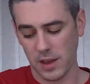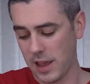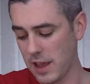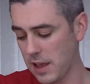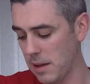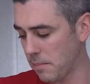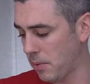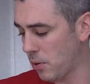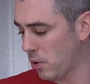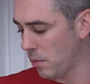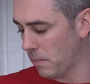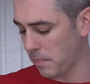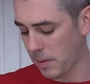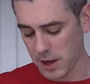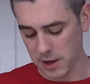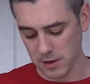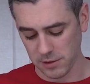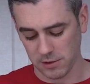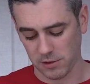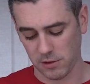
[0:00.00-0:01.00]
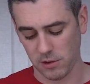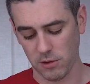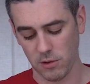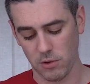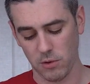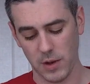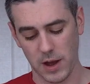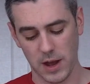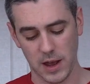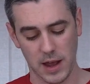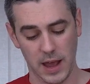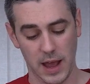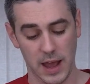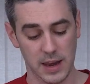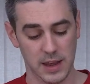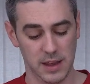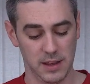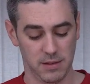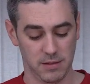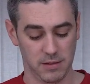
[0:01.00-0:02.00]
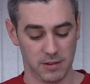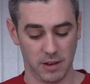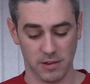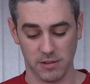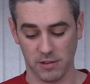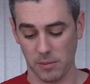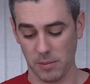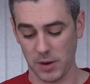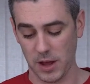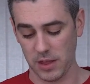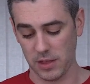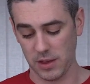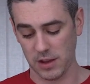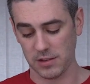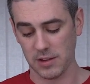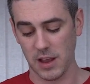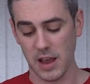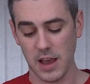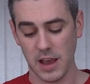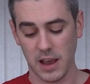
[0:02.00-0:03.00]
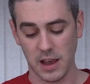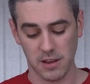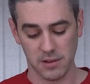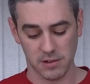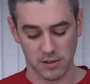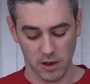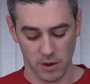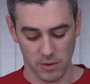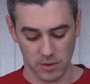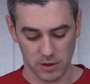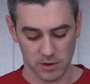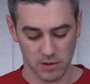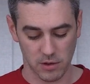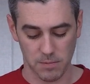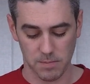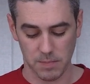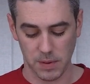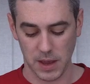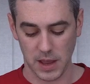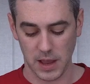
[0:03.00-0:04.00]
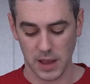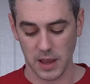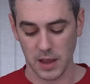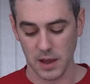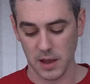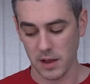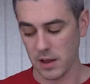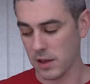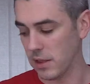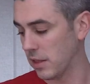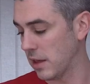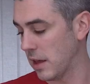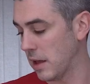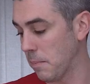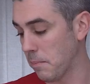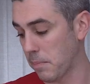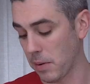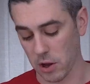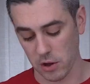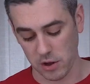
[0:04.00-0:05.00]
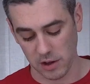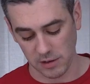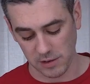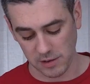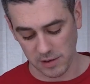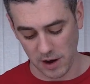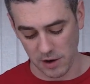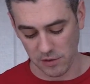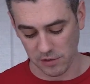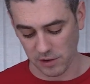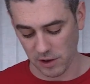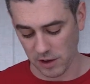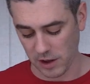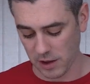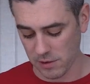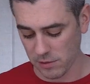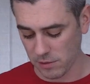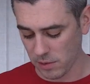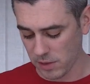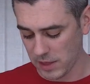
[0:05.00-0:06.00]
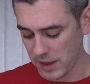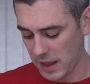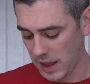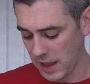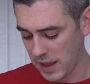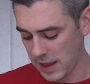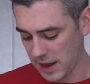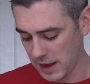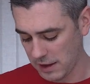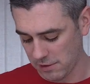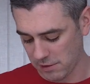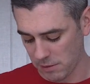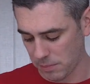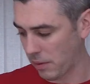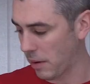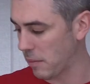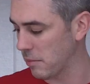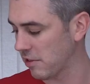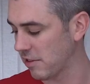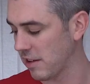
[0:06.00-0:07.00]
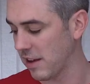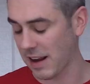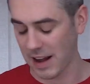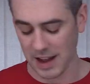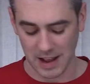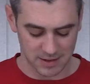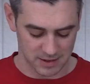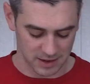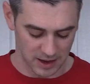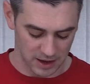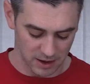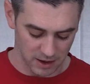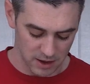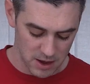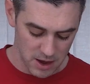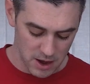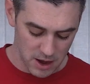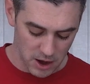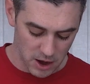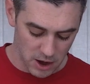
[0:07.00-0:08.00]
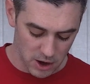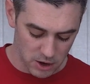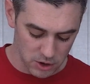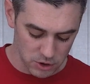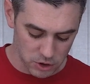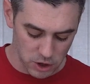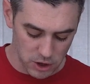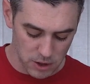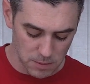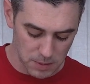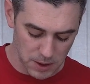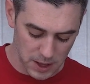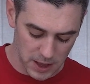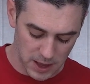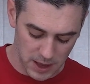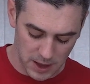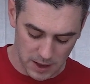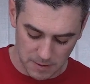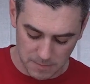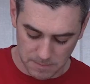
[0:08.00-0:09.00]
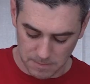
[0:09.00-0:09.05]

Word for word: the key important parts to any system like this is going to be the block itself. So it comes with the EK Supremacy Classic RGB